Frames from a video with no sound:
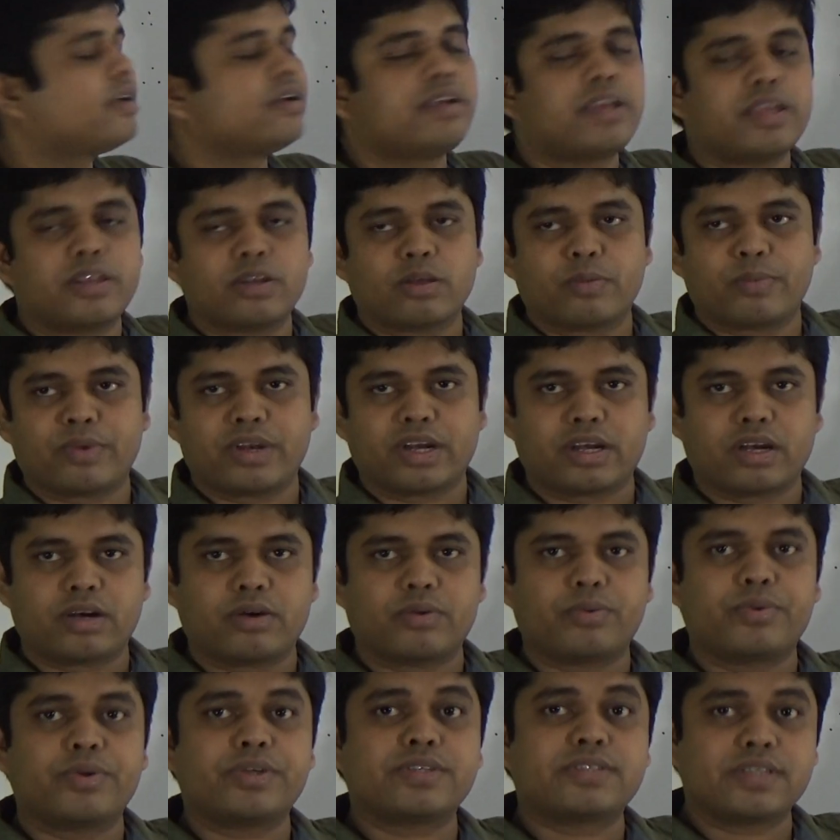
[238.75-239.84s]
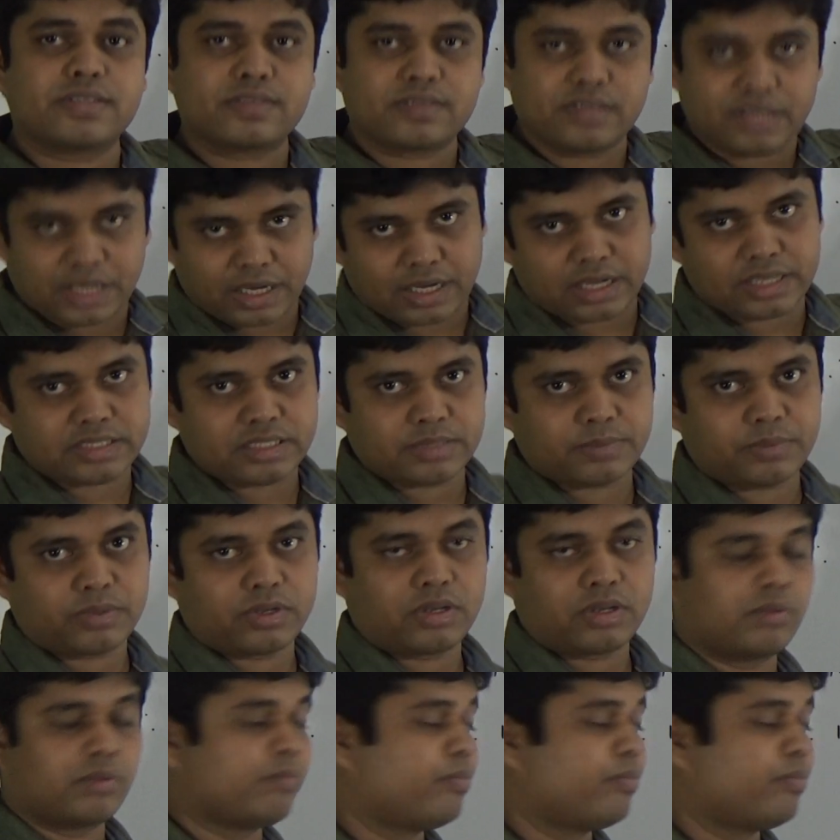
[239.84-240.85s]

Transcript: denominator, which is negligible,